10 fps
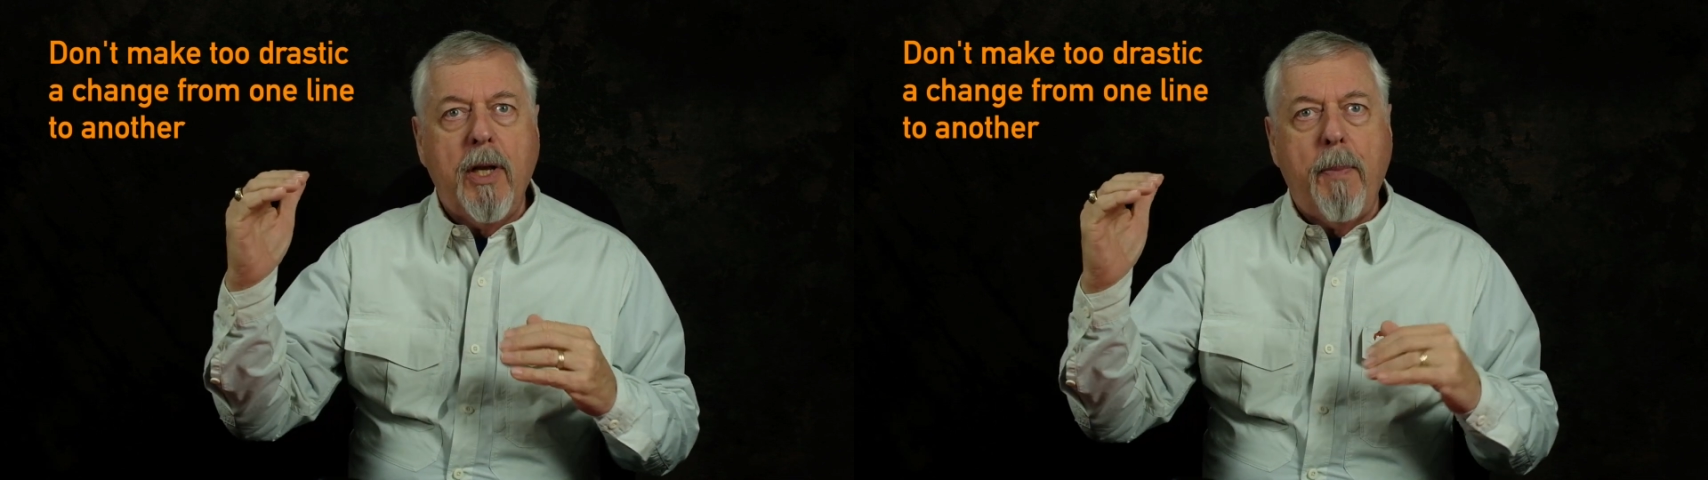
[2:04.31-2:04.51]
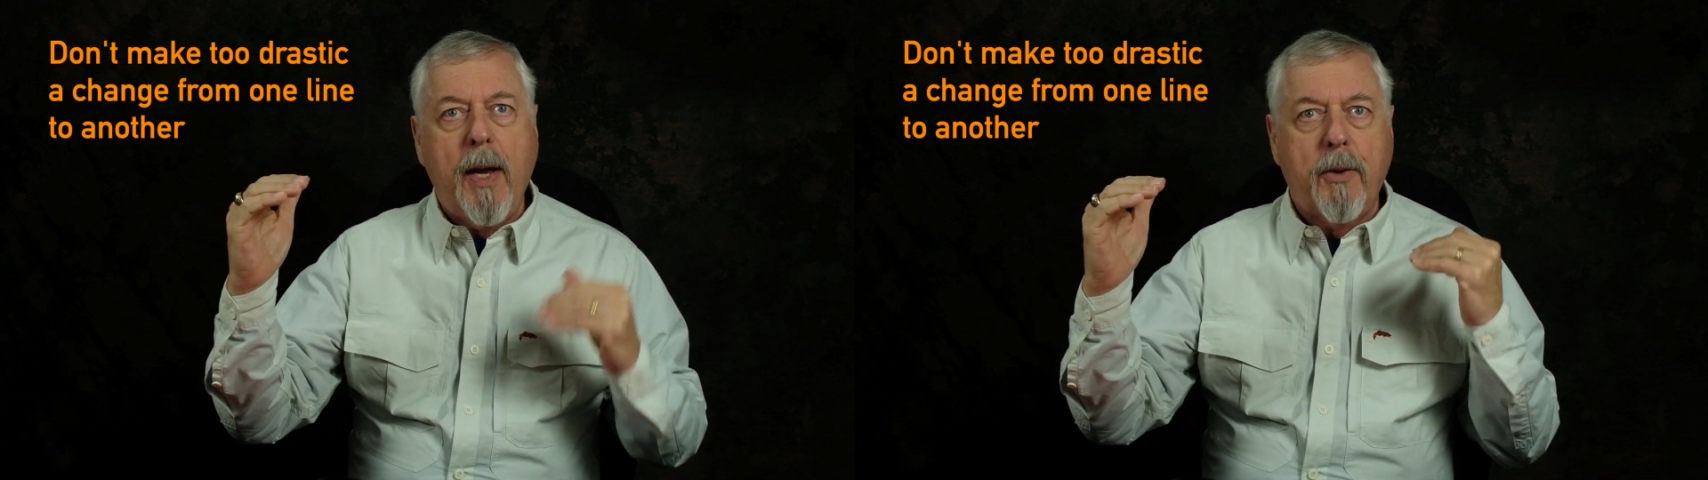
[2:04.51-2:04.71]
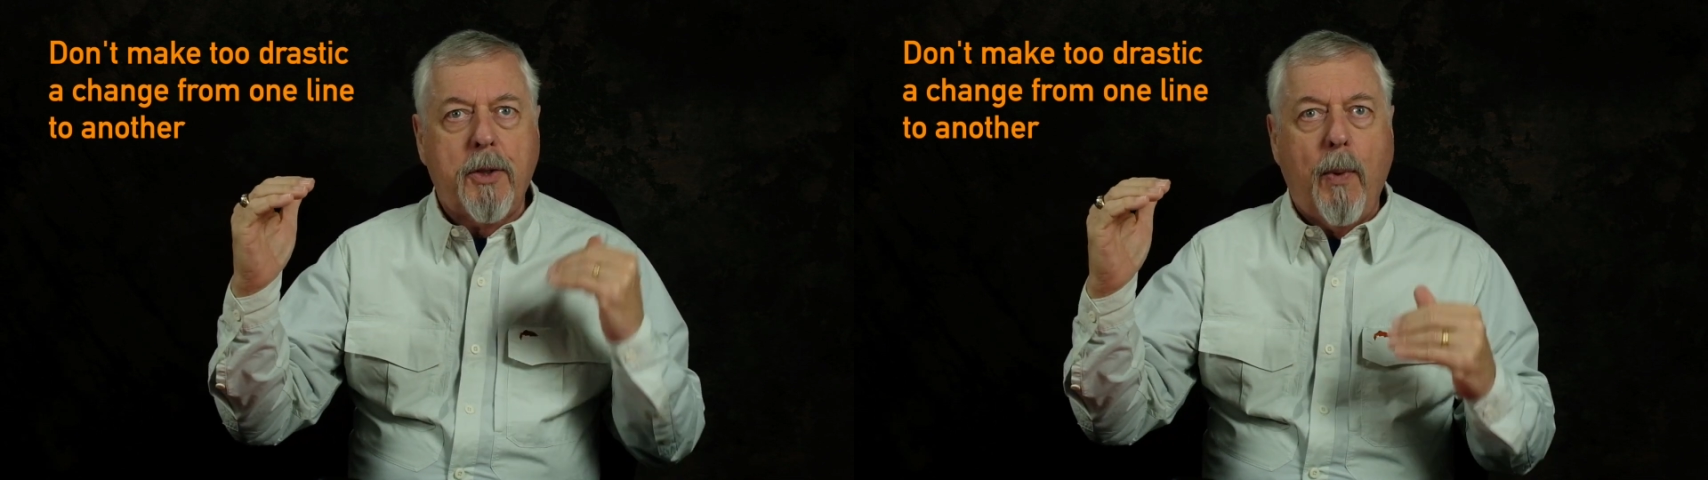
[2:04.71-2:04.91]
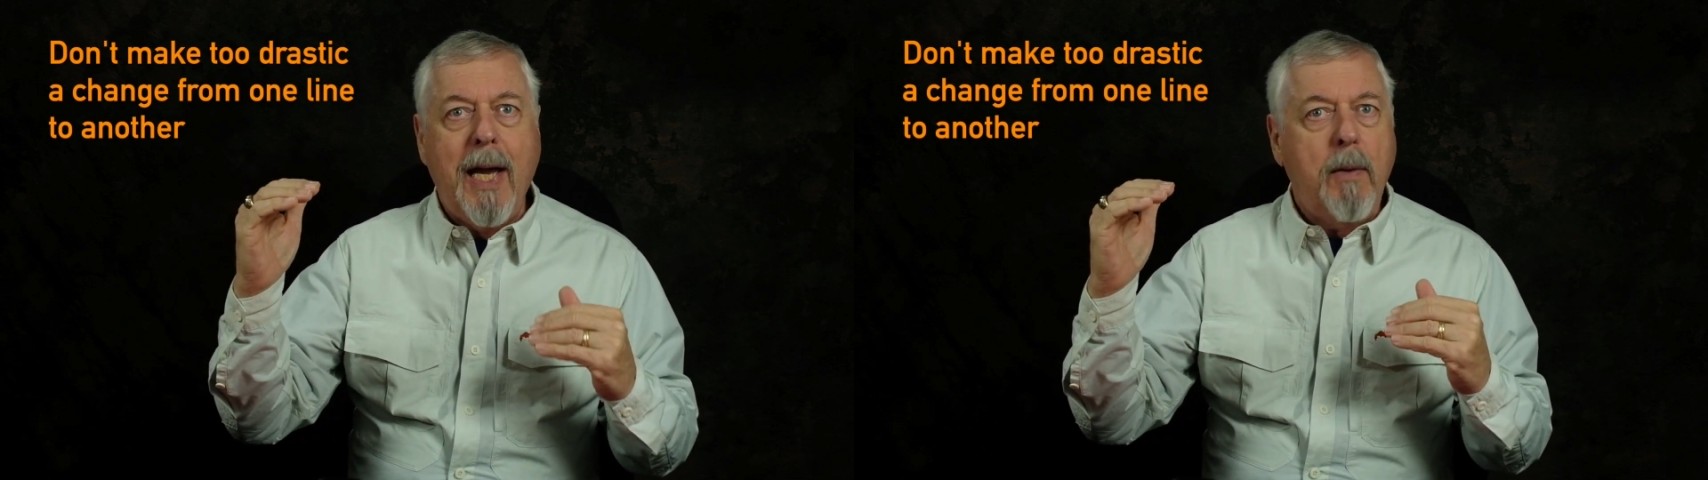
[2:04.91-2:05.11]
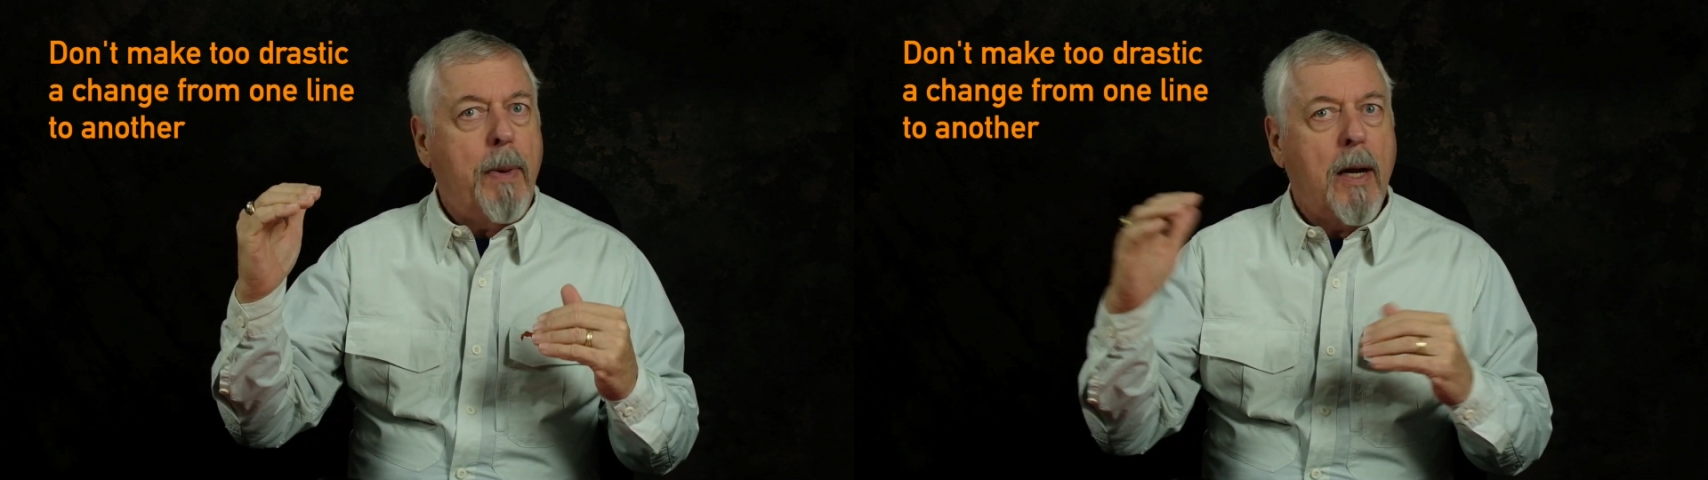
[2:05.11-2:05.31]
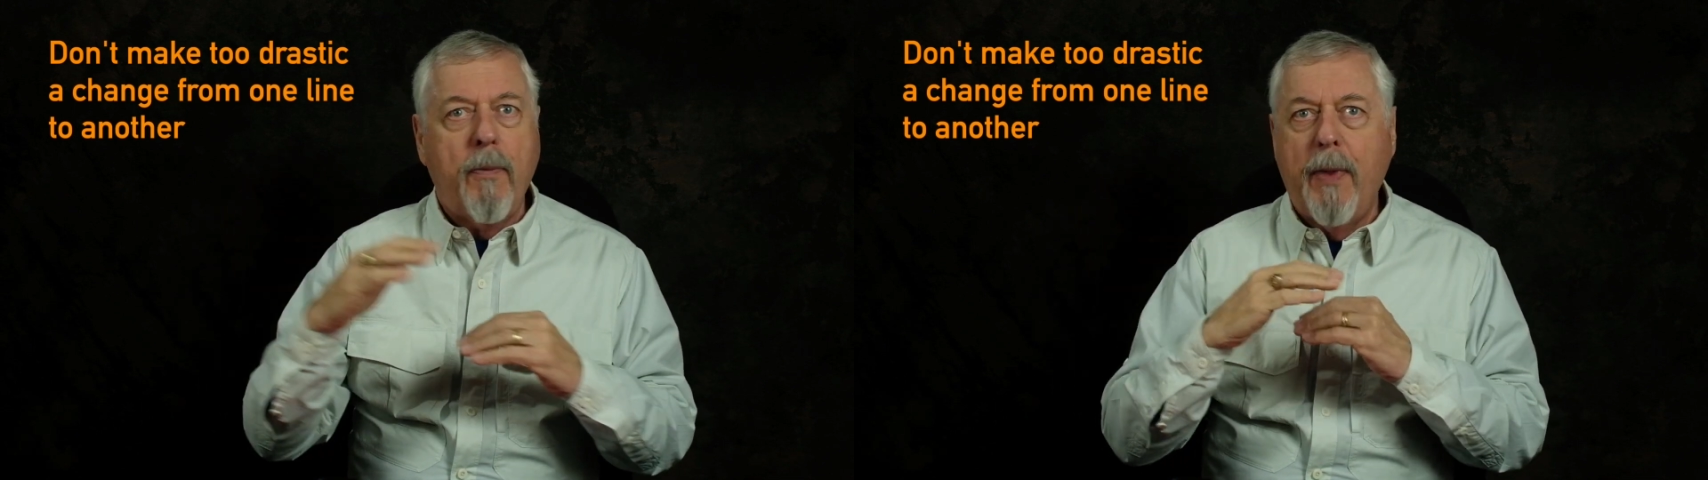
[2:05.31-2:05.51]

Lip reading: pound to 8 pound,